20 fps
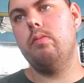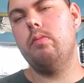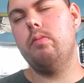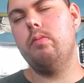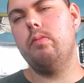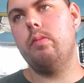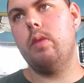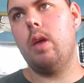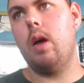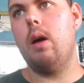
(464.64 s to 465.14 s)

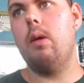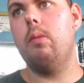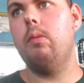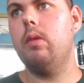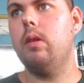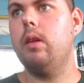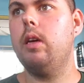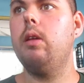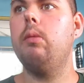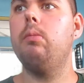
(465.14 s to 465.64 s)
not
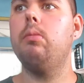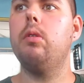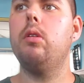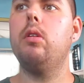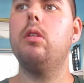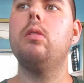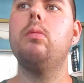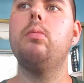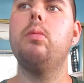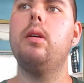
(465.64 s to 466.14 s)
lean
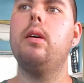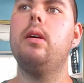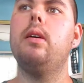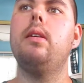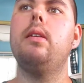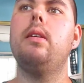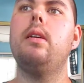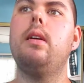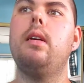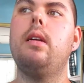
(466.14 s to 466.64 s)
bulk, but
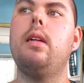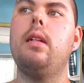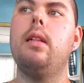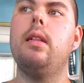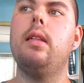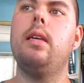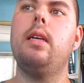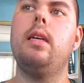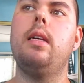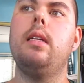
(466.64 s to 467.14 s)
a
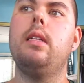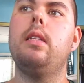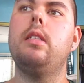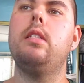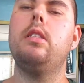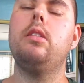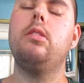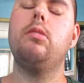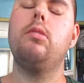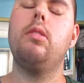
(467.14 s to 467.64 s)
lean
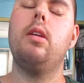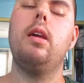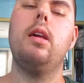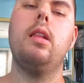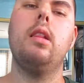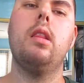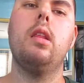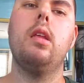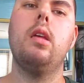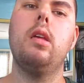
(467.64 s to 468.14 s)

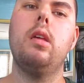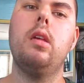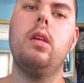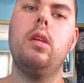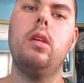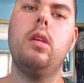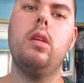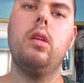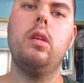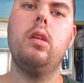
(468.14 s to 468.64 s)
strength,
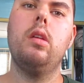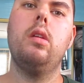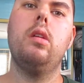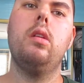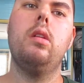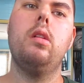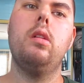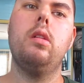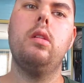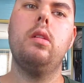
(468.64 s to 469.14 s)

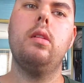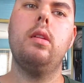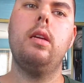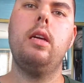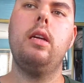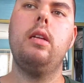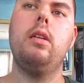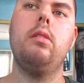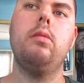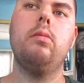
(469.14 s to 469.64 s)

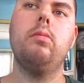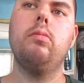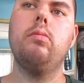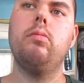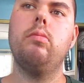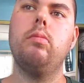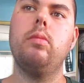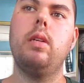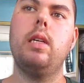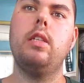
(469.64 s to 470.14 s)
lean
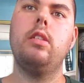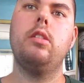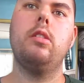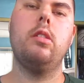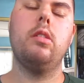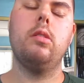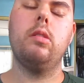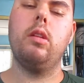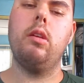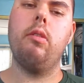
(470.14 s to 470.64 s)

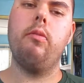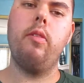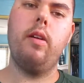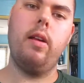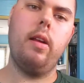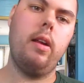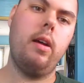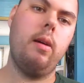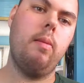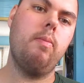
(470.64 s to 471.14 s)
muscle
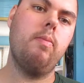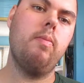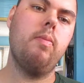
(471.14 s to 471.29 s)
develop.